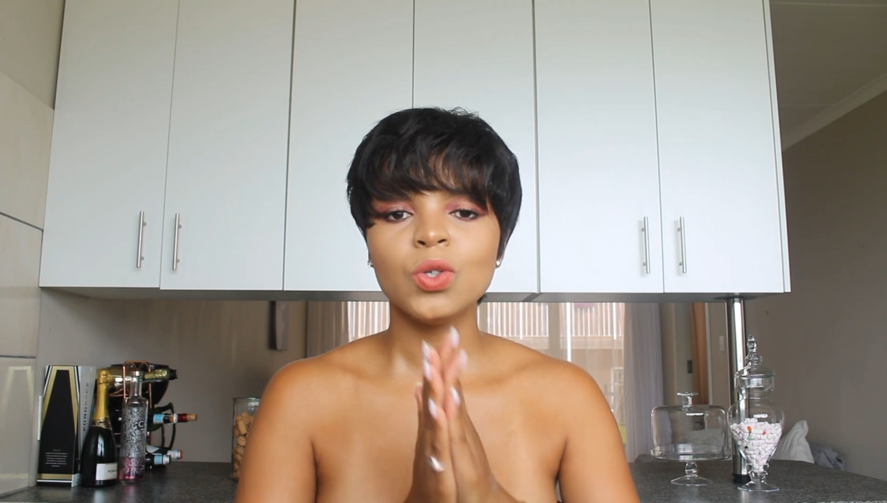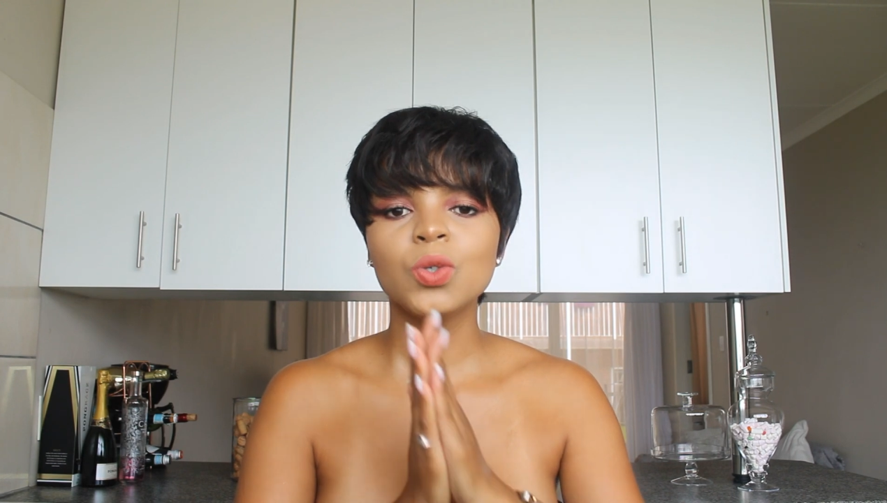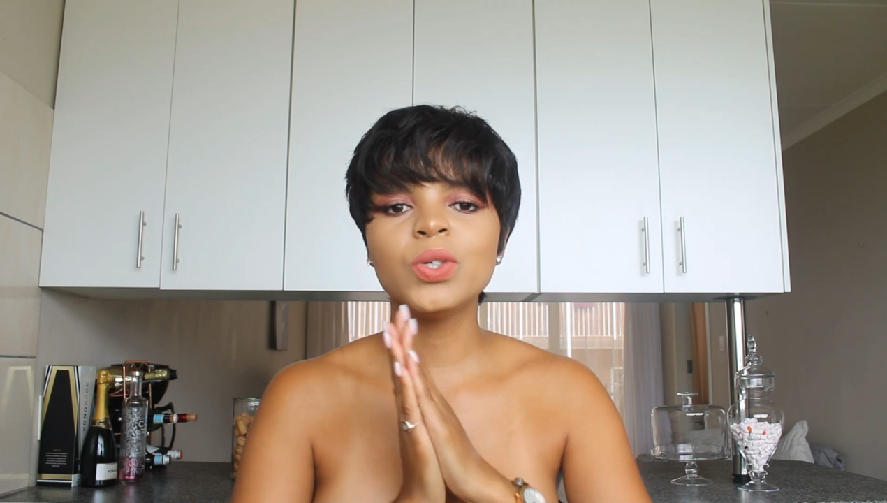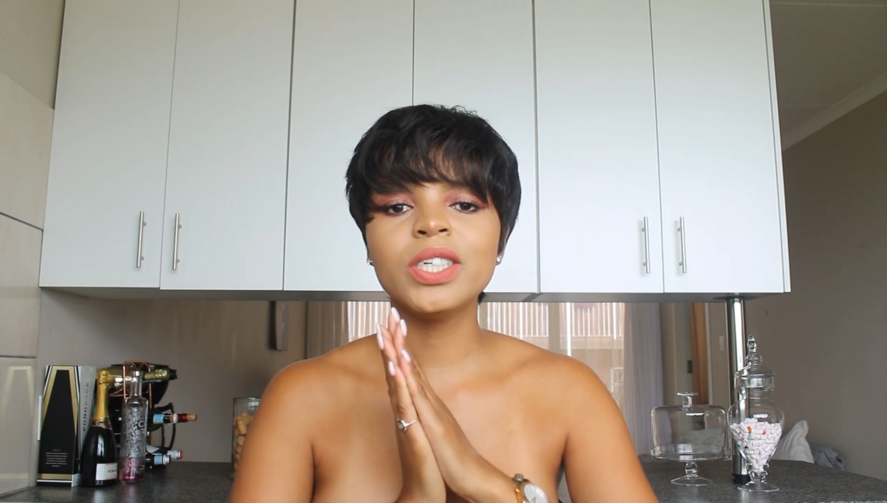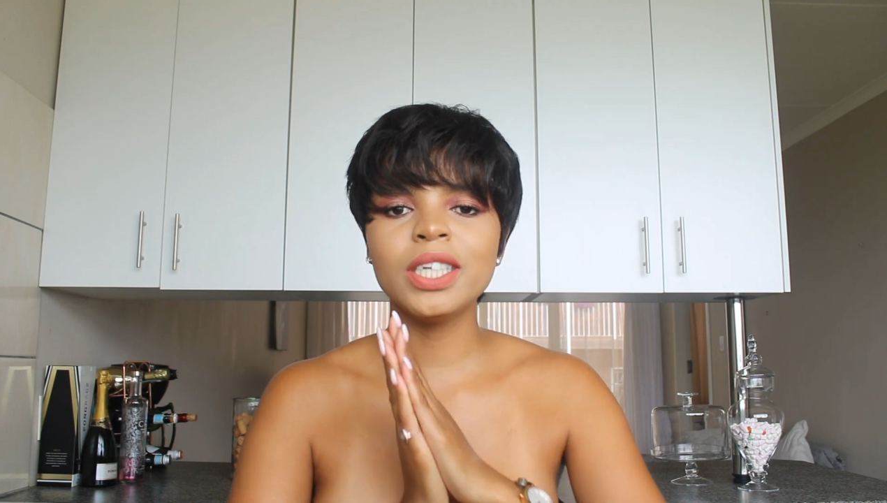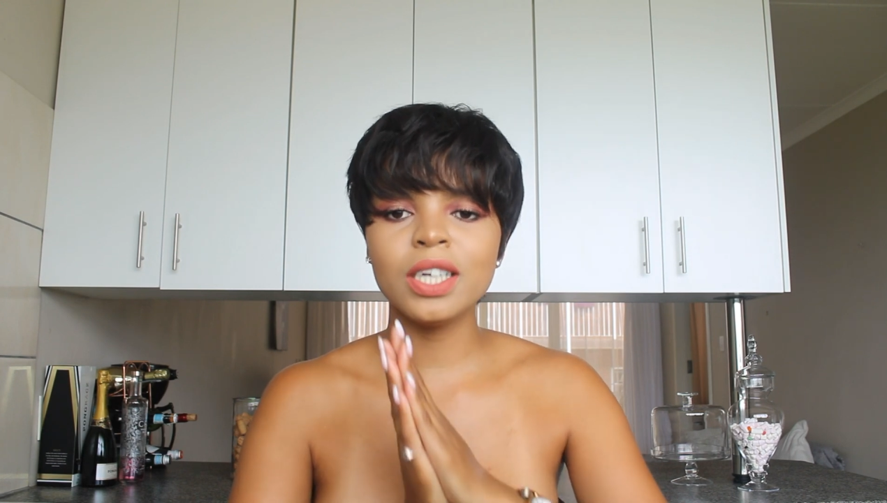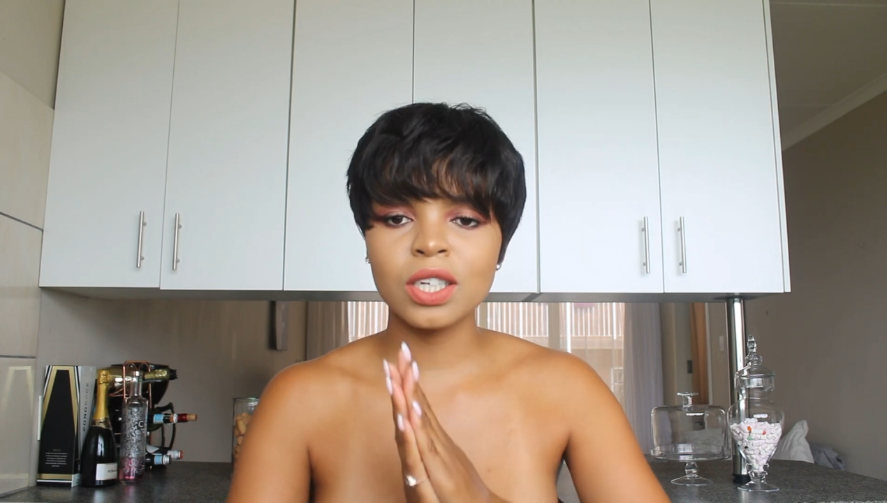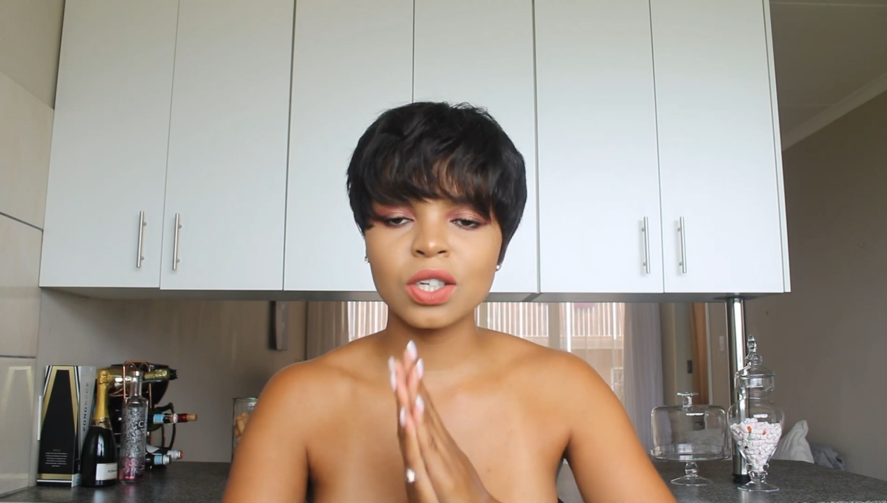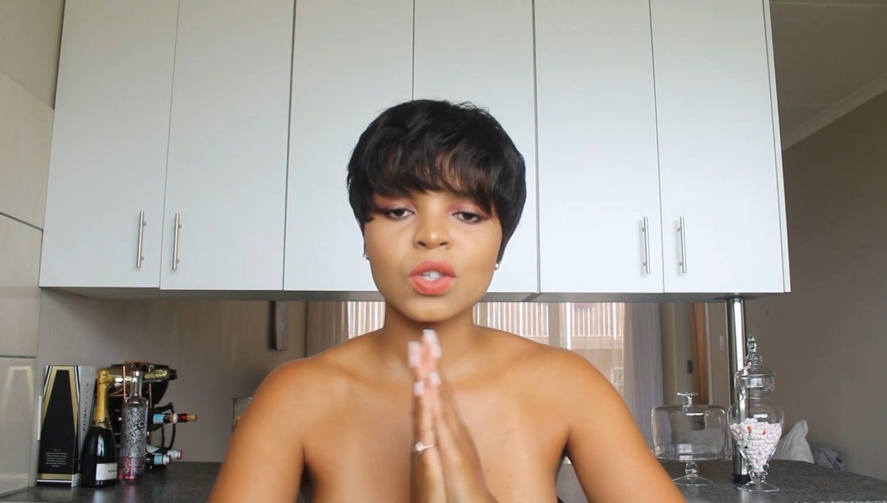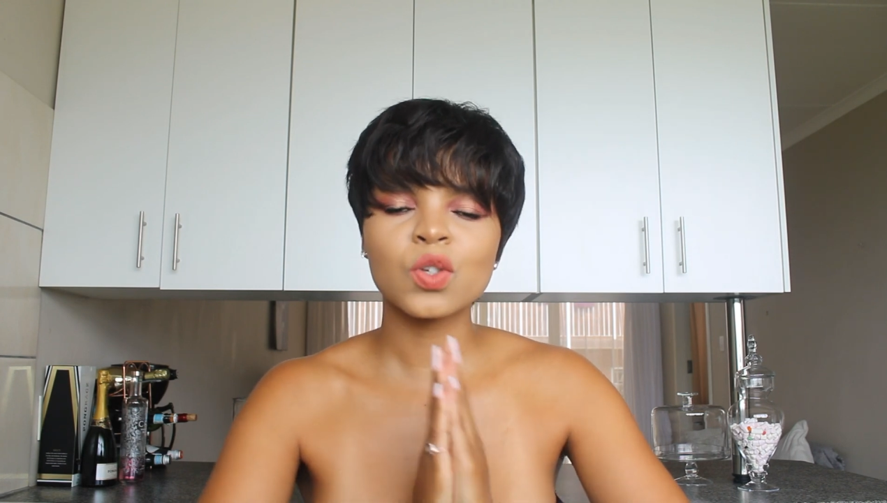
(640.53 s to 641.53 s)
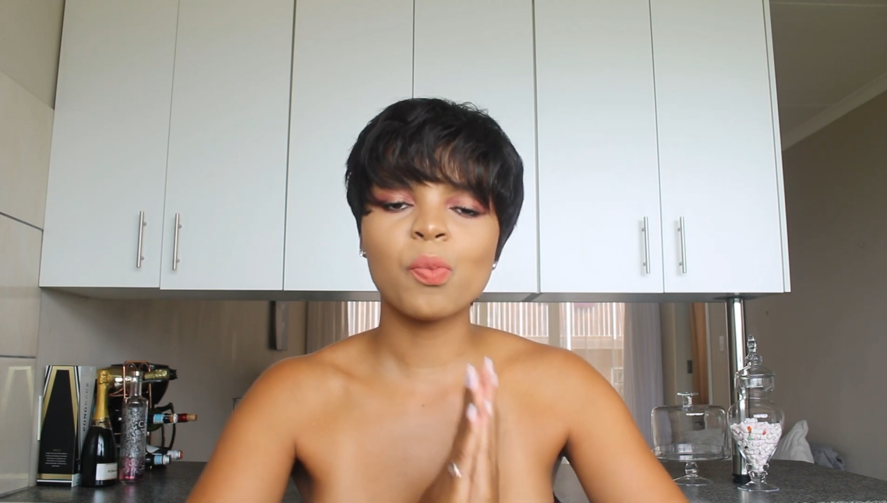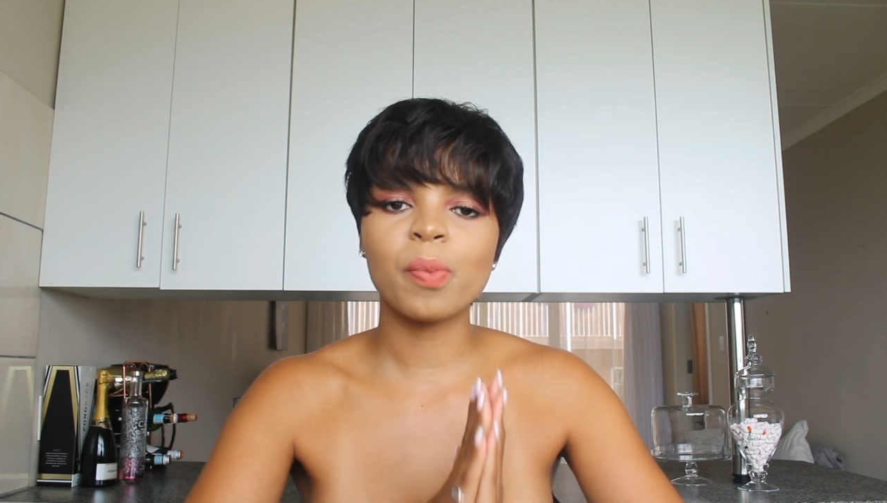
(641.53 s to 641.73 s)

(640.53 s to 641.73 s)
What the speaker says: you need to